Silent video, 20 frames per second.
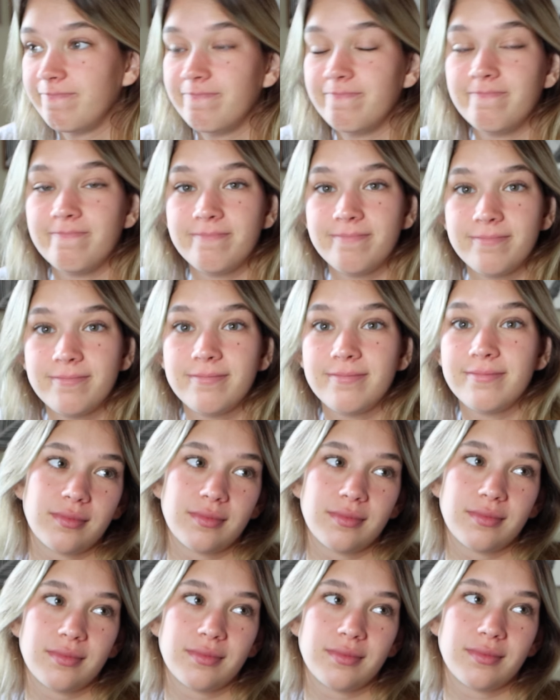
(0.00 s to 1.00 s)

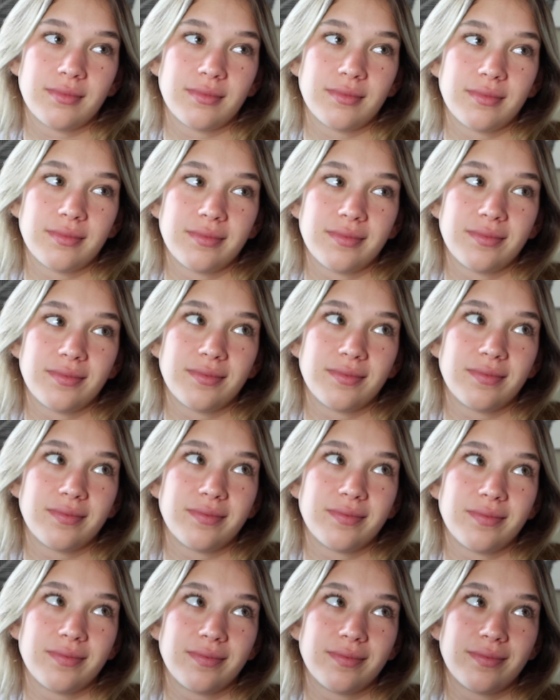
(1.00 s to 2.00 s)

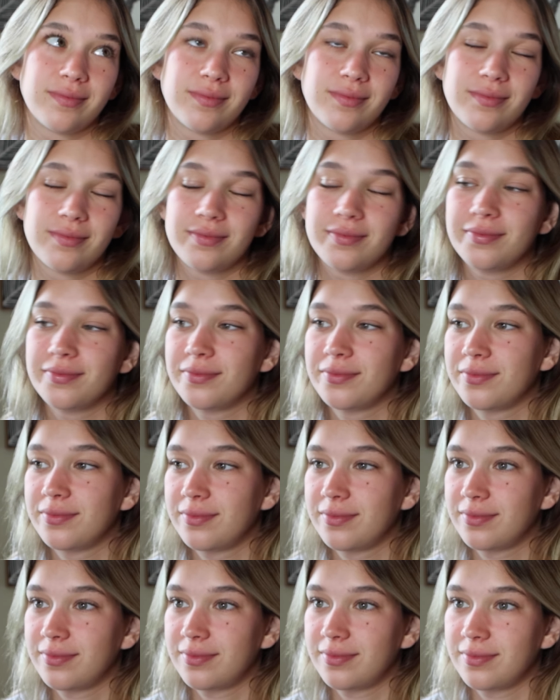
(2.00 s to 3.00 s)

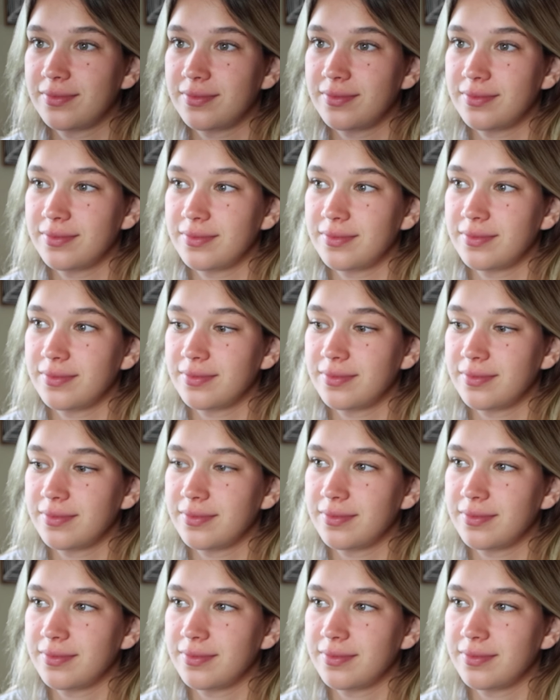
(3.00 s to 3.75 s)
This person isn't speaking.